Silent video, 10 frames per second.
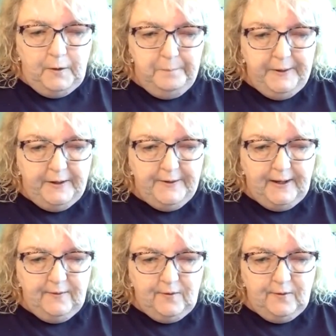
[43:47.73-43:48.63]

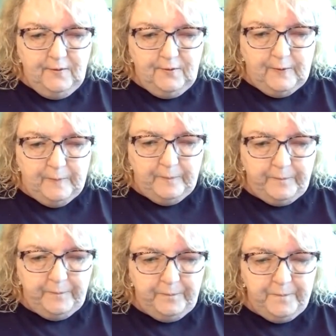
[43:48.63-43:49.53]
pillowcases
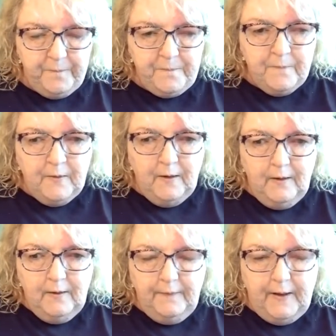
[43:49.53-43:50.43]

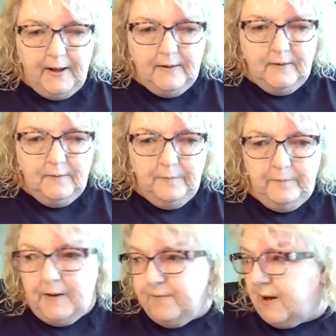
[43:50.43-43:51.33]
that
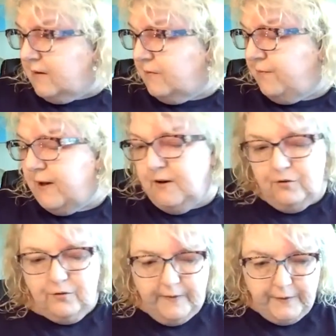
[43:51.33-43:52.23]
I've got to
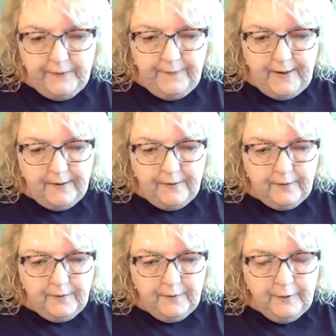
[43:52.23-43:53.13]
finish. They're in
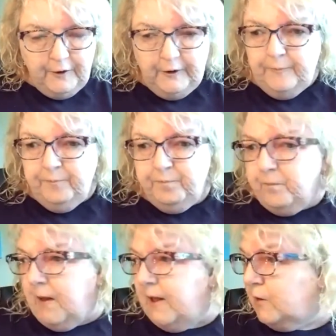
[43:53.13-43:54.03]
there.
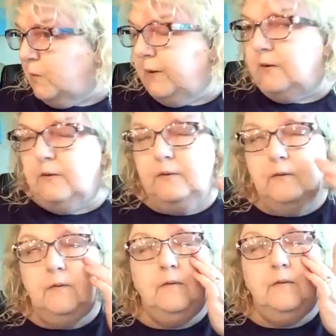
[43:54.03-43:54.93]
And a quilt
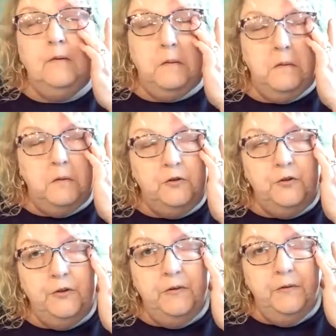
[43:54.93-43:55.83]
or
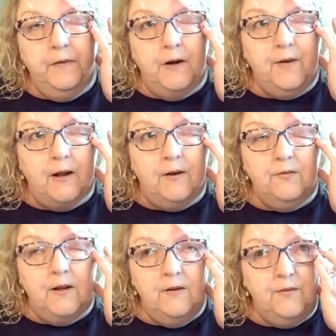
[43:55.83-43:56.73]
two that I've got to
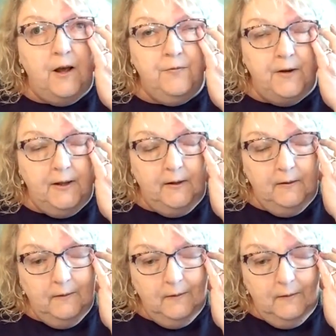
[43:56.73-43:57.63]
send to Stephanie
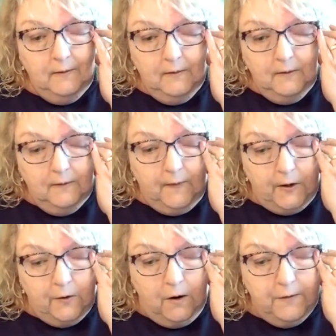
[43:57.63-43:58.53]

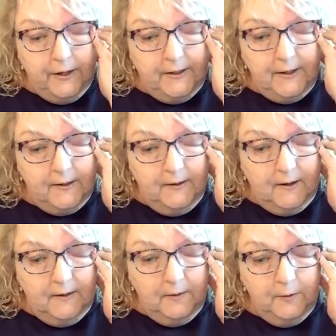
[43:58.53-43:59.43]
that are already done.
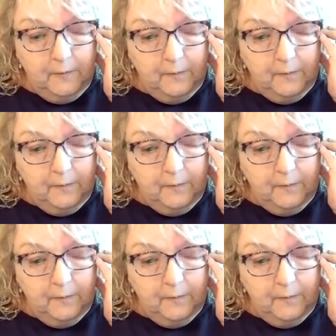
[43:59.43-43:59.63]
And